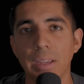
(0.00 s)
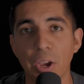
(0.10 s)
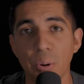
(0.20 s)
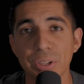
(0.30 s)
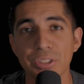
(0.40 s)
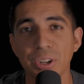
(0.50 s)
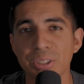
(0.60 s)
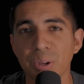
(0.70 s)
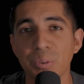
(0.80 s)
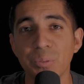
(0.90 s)
It always
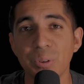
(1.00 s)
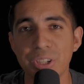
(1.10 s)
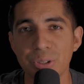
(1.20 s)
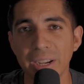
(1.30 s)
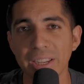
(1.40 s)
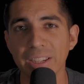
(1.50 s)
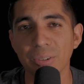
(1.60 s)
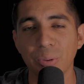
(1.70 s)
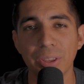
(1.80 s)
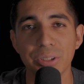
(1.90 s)
starts off with free training,
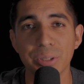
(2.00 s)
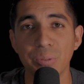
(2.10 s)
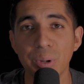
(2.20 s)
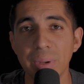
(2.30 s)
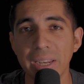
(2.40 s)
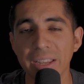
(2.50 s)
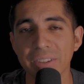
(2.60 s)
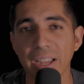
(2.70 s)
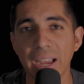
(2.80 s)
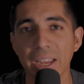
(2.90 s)
whether it's a free
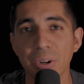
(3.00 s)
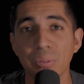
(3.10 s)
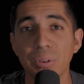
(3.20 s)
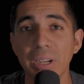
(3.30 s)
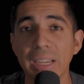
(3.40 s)
PDF guide or free